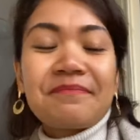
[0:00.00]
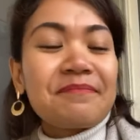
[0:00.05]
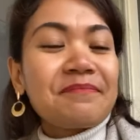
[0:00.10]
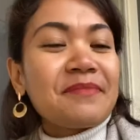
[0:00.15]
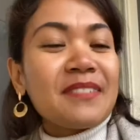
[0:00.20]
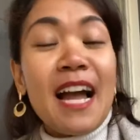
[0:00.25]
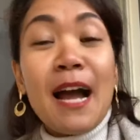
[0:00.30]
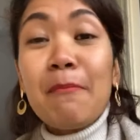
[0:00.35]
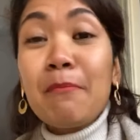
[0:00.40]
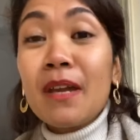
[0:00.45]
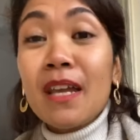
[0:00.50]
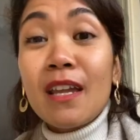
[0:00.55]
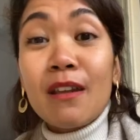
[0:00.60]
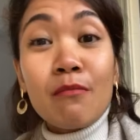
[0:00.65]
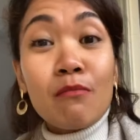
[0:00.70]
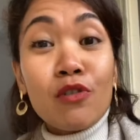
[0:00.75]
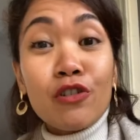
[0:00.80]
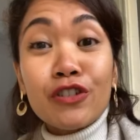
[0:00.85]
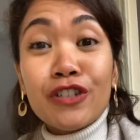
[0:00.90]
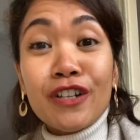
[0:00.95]
I'm being
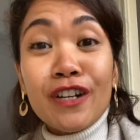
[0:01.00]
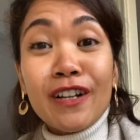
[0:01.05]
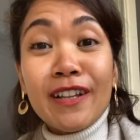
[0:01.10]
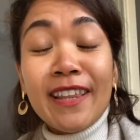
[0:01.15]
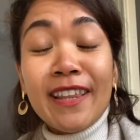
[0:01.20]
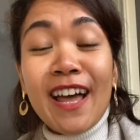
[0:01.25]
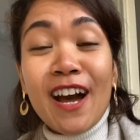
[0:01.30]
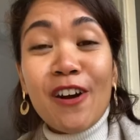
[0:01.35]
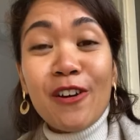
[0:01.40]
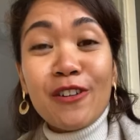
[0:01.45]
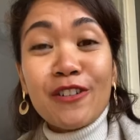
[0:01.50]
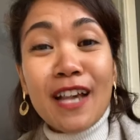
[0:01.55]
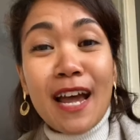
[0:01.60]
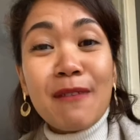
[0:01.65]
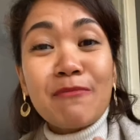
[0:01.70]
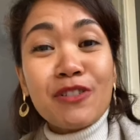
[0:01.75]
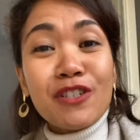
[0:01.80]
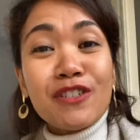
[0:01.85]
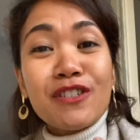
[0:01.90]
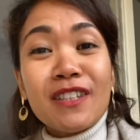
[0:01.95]
emotional now because
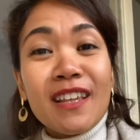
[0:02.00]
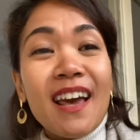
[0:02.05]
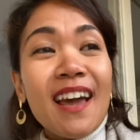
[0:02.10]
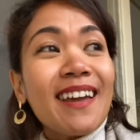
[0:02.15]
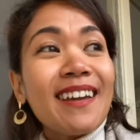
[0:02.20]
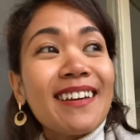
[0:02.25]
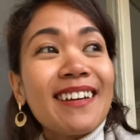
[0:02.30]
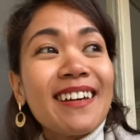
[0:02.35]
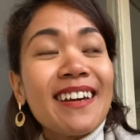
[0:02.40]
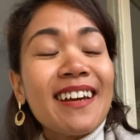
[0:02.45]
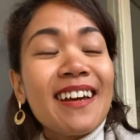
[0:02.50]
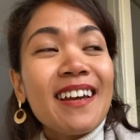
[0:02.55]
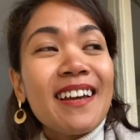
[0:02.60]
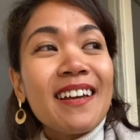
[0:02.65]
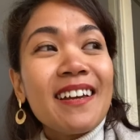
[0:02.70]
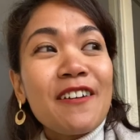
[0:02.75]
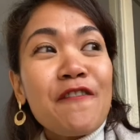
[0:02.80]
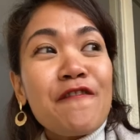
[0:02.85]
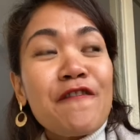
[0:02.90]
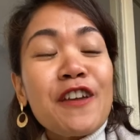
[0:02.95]
I'm just like
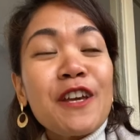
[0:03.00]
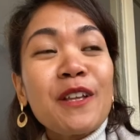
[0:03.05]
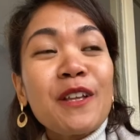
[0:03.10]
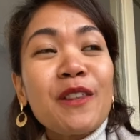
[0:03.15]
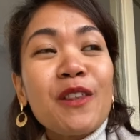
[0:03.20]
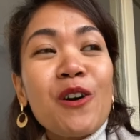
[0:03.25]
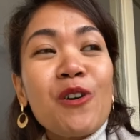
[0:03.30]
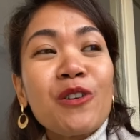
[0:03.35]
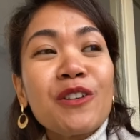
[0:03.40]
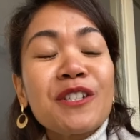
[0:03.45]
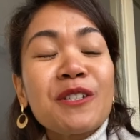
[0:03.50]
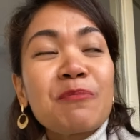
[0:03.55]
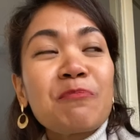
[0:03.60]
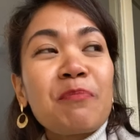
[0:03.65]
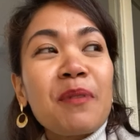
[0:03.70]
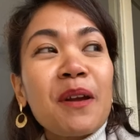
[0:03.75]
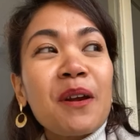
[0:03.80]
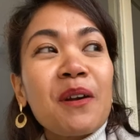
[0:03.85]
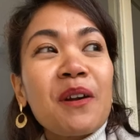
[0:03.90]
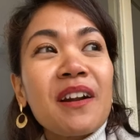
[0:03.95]
feeling the Holy
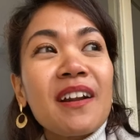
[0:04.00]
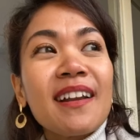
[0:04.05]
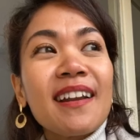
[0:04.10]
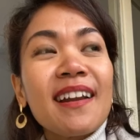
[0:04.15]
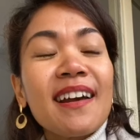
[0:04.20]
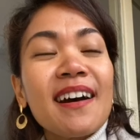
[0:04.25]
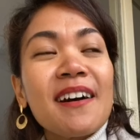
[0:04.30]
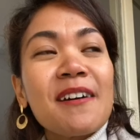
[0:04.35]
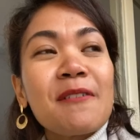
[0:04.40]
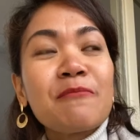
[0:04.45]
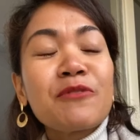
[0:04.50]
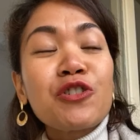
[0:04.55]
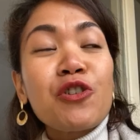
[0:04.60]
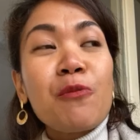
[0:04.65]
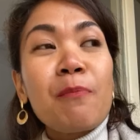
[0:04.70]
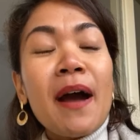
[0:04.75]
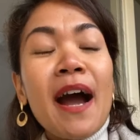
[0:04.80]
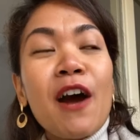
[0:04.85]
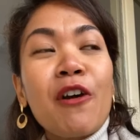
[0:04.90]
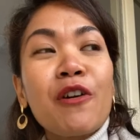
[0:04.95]
Spirit um, so
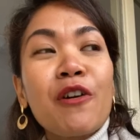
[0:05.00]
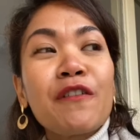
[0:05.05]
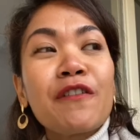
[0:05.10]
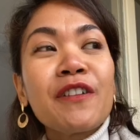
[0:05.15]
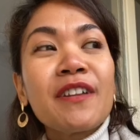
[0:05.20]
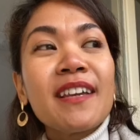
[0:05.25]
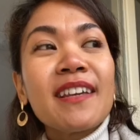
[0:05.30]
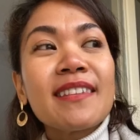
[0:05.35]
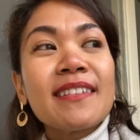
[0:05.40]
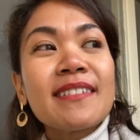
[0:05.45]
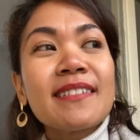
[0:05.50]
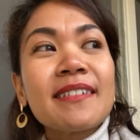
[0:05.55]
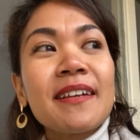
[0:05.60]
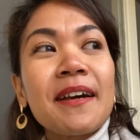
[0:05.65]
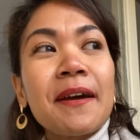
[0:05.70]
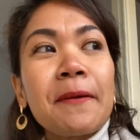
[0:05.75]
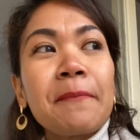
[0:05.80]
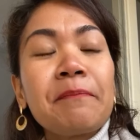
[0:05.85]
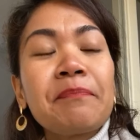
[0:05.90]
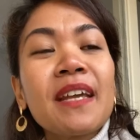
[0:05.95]
powerfully at this
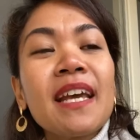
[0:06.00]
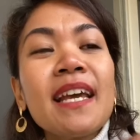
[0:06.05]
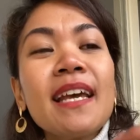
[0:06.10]
time.